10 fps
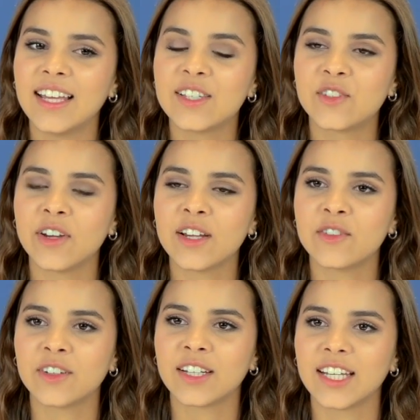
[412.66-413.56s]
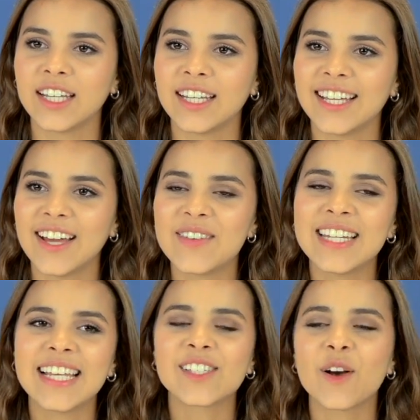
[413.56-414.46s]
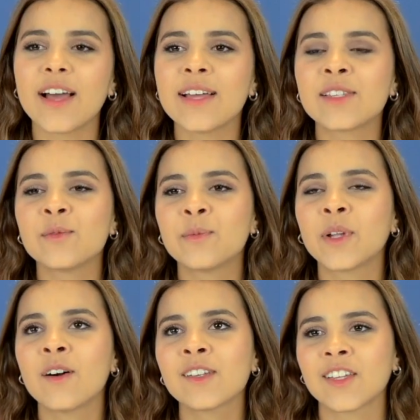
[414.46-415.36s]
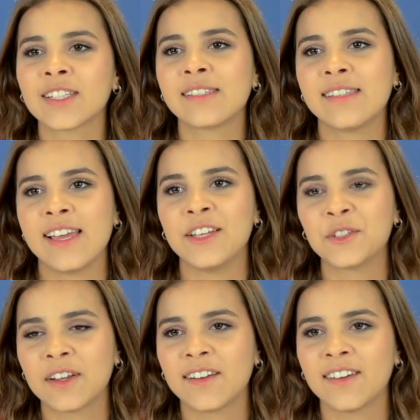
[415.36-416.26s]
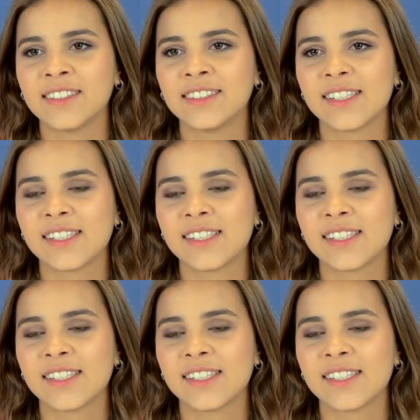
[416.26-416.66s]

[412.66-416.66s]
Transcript: It's very funny. I mean, it's it belongs on stage, not on a